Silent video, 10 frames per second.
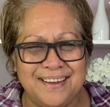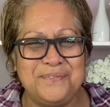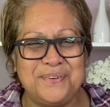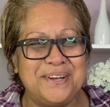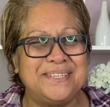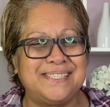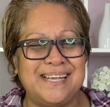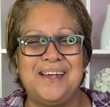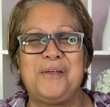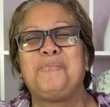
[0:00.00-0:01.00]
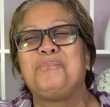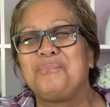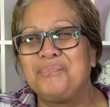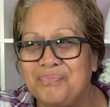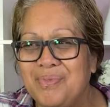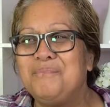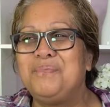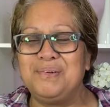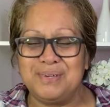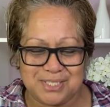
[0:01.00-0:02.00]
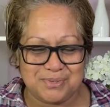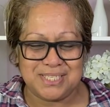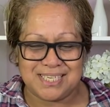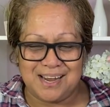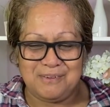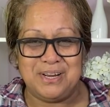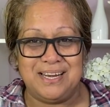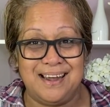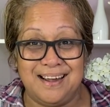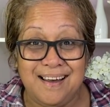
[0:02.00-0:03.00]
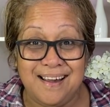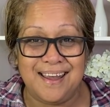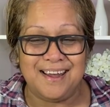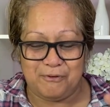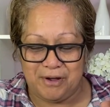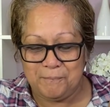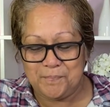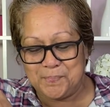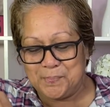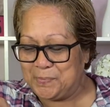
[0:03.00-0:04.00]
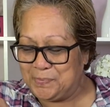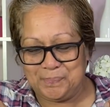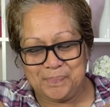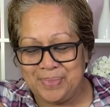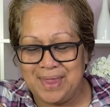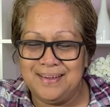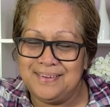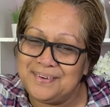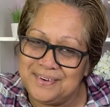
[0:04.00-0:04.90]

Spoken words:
Words that parents will say when they're angry. Not